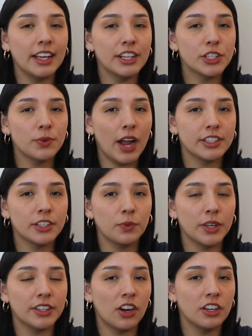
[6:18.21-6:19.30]
interacted
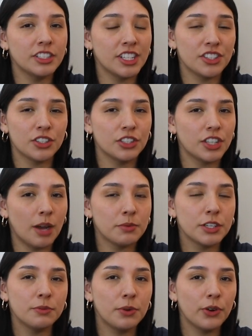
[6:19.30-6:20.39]
with our digital
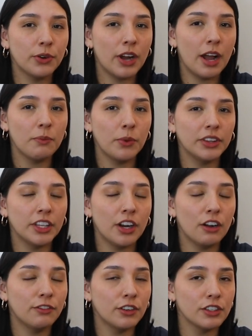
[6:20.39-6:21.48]
adoption program within our
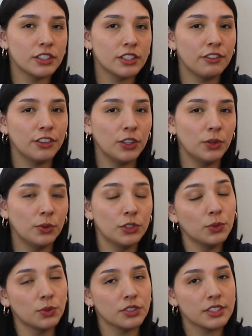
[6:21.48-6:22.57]
first few
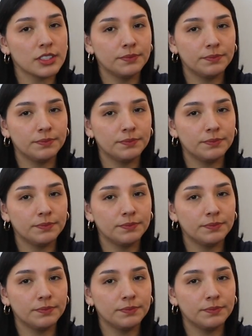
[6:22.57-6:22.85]
tools.